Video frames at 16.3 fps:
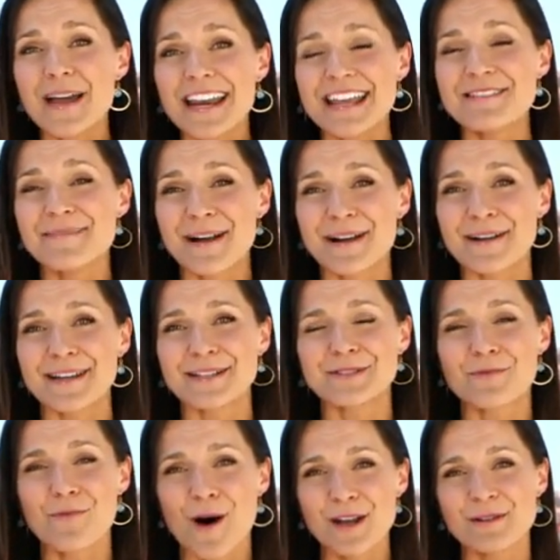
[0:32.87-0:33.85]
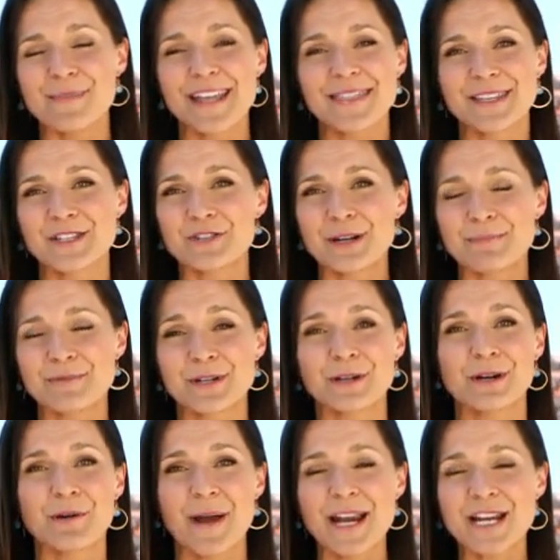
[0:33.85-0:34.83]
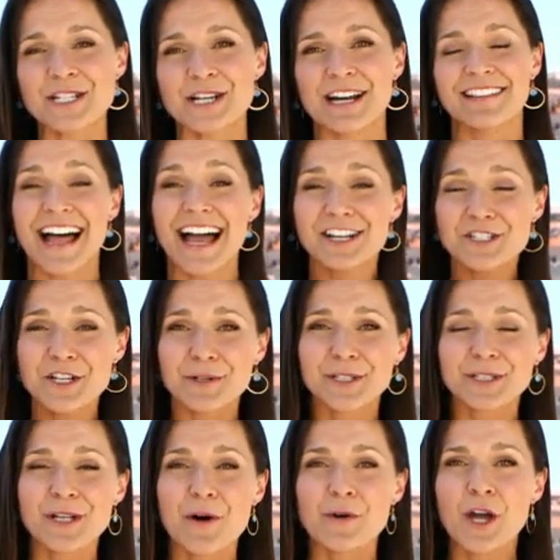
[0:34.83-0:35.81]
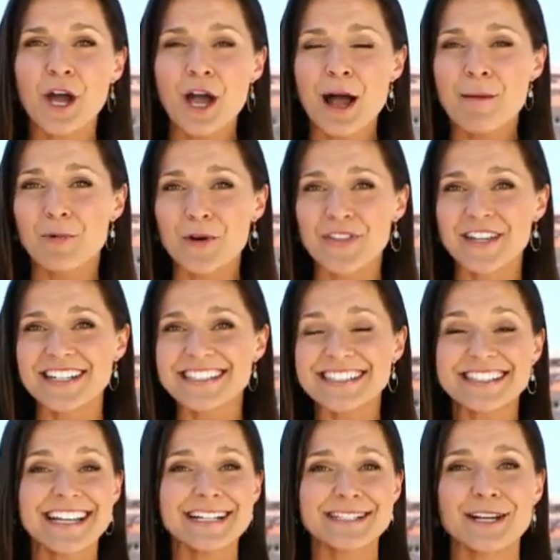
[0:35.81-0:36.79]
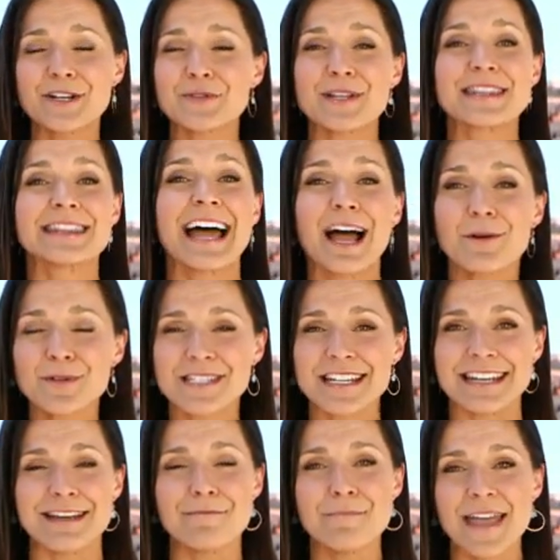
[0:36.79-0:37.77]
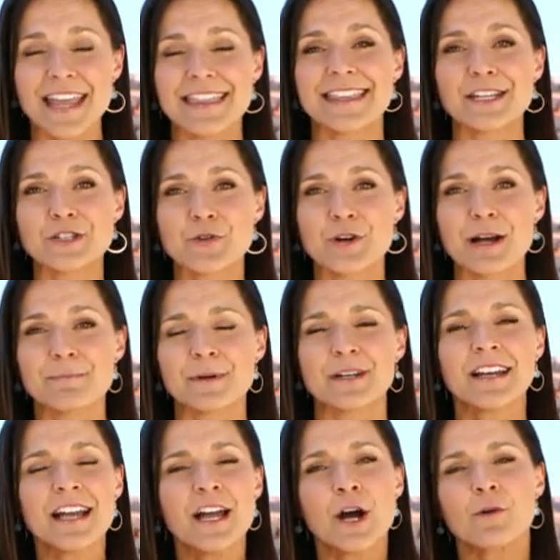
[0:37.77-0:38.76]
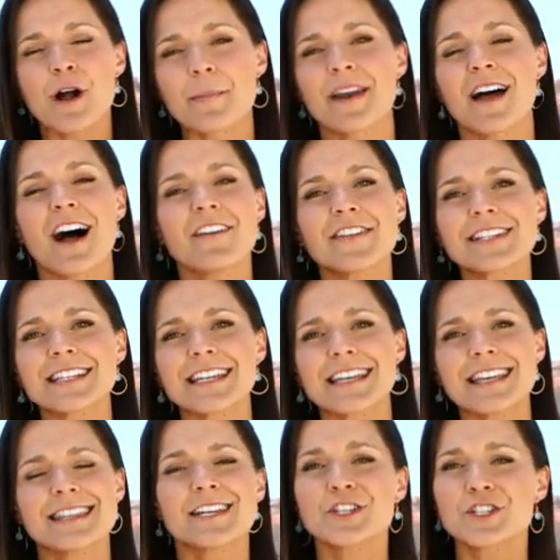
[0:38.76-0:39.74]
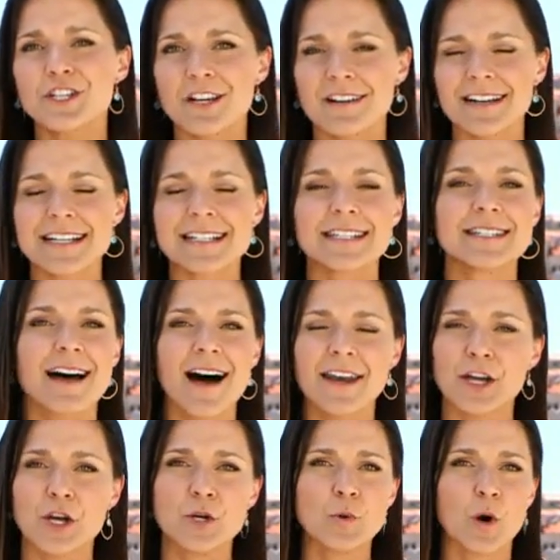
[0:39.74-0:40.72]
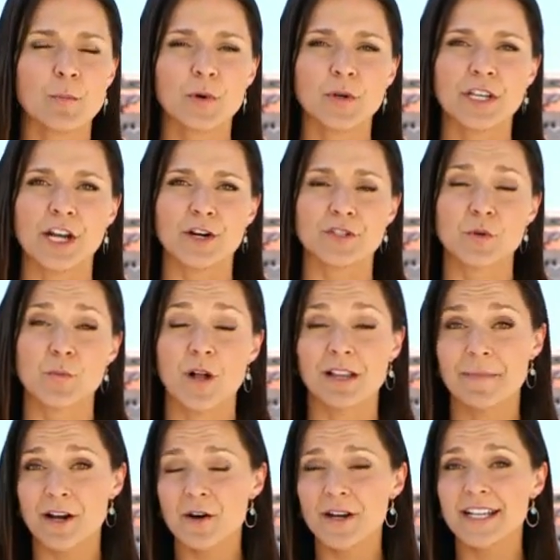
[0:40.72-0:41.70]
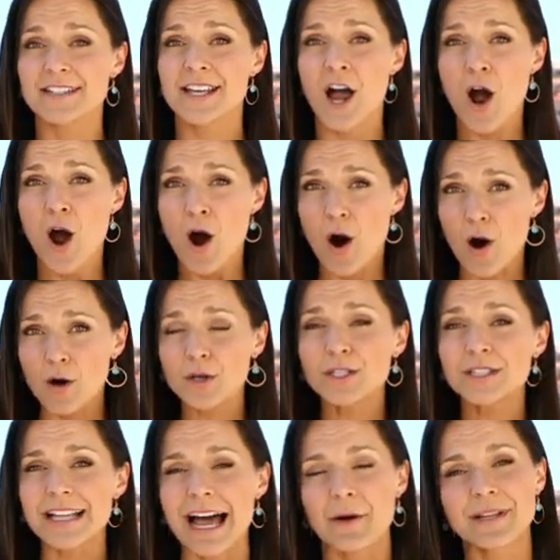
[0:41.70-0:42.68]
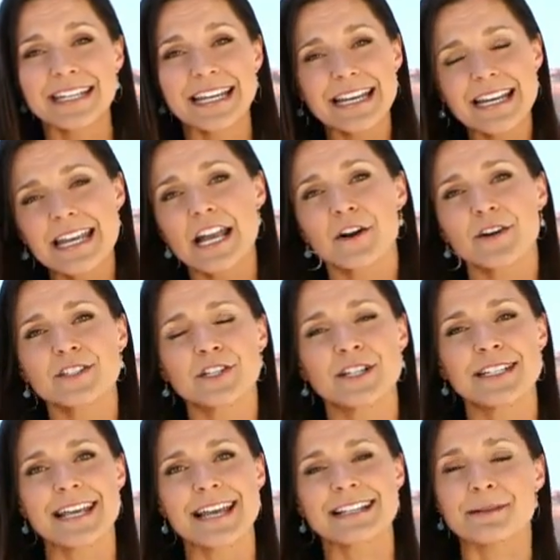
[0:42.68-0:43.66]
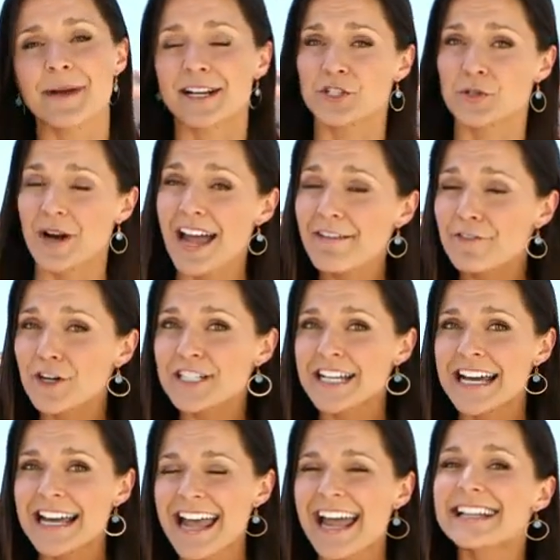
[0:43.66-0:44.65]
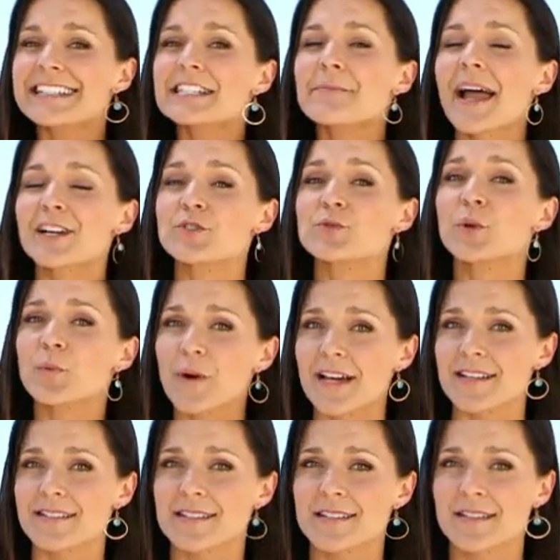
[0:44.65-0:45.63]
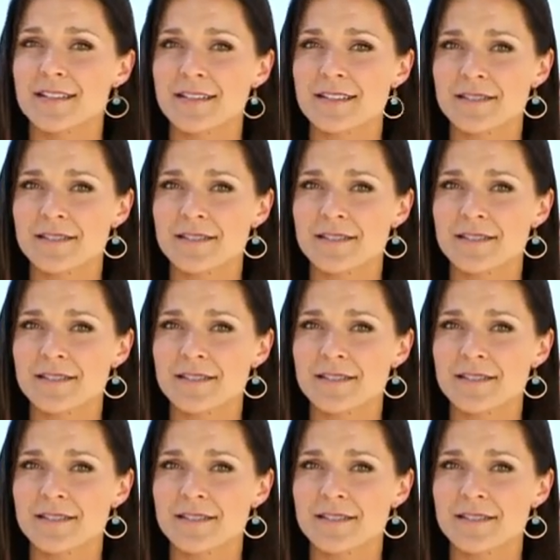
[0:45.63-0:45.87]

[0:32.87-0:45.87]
many Americans want to make the trip to Croatia. Last year alone, more than 600,000 made the trip. But Robin, obviously this year is not a normal year. So while Americans are allowed, getting here is going to take some extra effort and some extra risk.